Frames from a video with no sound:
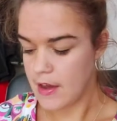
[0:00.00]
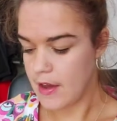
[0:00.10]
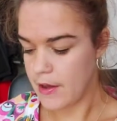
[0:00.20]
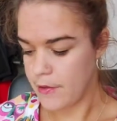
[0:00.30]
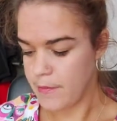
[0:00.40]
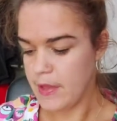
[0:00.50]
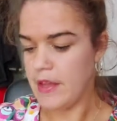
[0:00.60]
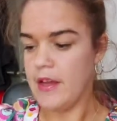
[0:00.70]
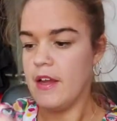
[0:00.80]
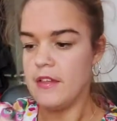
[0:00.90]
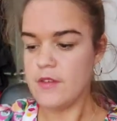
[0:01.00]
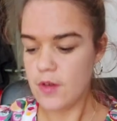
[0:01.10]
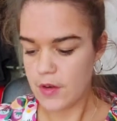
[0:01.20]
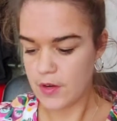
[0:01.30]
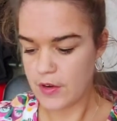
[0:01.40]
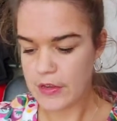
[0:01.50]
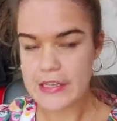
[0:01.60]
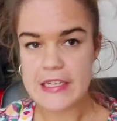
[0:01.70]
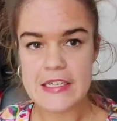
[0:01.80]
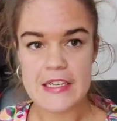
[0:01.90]
It's not
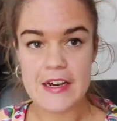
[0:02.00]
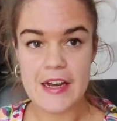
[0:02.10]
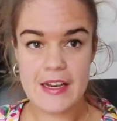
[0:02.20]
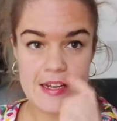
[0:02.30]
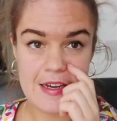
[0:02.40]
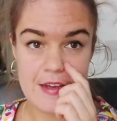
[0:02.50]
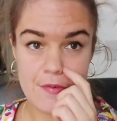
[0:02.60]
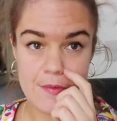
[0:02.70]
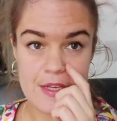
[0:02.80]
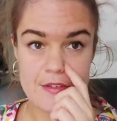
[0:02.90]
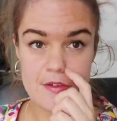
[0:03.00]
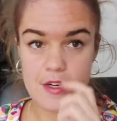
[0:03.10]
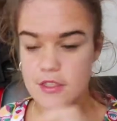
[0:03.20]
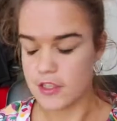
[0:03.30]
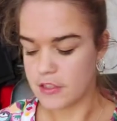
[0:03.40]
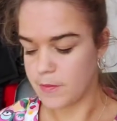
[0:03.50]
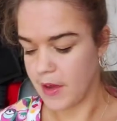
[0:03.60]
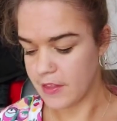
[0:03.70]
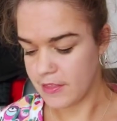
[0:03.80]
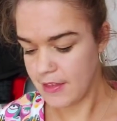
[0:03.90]
entirely clear from the instructions, but
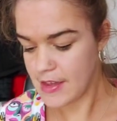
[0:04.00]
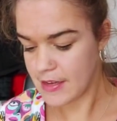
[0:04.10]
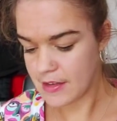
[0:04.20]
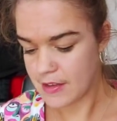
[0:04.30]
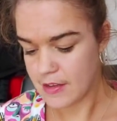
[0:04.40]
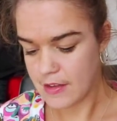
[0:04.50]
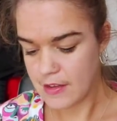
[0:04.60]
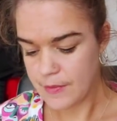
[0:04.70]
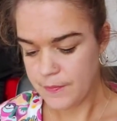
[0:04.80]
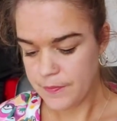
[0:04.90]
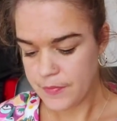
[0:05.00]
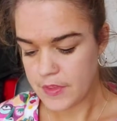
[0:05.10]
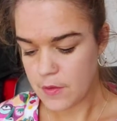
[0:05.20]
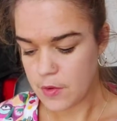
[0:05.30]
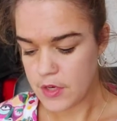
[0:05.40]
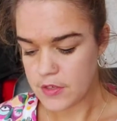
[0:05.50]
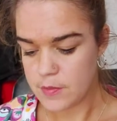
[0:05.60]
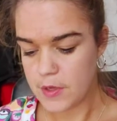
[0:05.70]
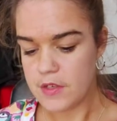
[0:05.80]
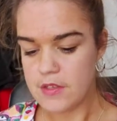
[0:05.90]
I think that what you're
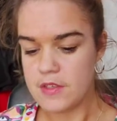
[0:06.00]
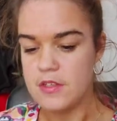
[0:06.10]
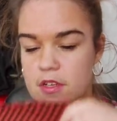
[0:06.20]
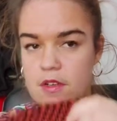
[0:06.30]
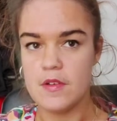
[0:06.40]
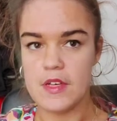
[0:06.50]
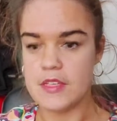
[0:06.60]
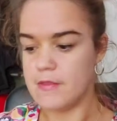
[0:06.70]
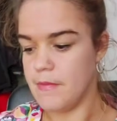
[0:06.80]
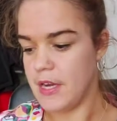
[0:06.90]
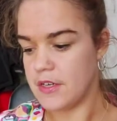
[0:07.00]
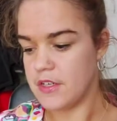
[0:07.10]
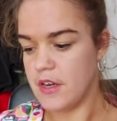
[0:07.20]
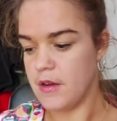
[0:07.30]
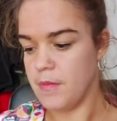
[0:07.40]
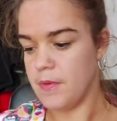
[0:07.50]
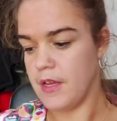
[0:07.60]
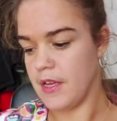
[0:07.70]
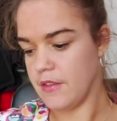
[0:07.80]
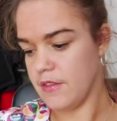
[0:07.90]
supposed to do is match up
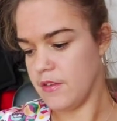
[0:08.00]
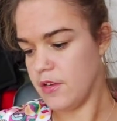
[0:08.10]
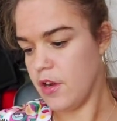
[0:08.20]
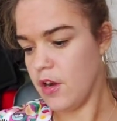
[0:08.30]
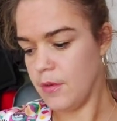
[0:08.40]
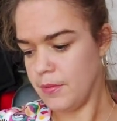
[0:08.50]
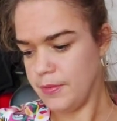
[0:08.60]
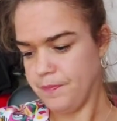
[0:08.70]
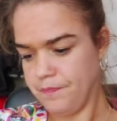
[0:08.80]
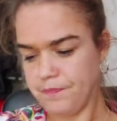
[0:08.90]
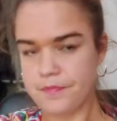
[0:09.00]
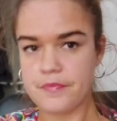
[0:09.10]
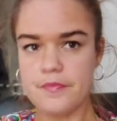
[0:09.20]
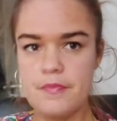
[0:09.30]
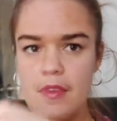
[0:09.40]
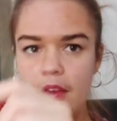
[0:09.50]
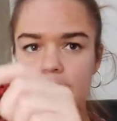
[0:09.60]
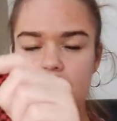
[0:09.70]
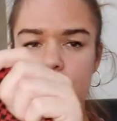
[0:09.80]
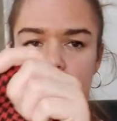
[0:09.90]
like the top,
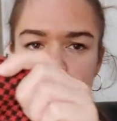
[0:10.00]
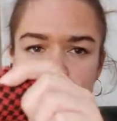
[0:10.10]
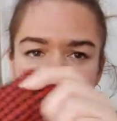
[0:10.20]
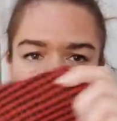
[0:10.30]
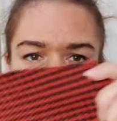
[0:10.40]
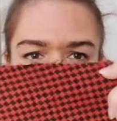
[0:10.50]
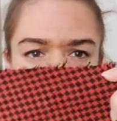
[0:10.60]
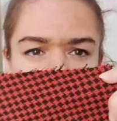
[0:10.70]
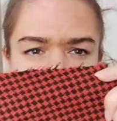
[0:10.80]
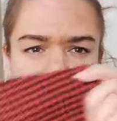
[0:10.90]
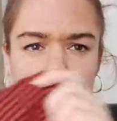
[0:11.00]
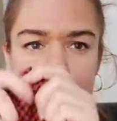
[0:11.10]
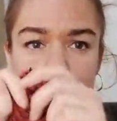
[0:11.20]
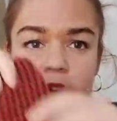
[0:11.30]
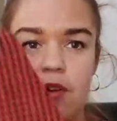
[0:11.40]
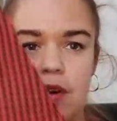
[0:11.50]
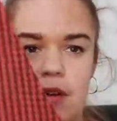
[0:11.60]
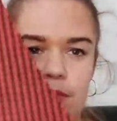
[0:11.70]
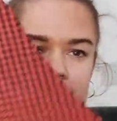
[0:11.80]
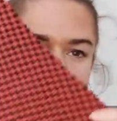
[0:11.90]
the bit where the shoulders will go
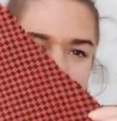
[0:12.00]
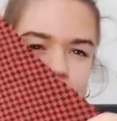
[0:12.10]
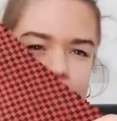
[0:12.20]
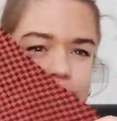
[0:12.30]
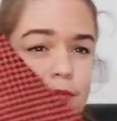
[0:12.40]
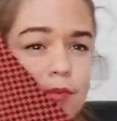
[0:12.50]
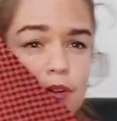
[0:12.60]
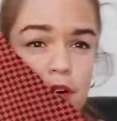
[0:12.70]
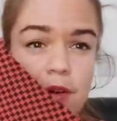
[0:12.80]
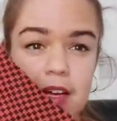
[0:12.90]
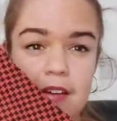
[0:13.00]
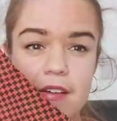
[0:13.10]
and where the sleeve will go in.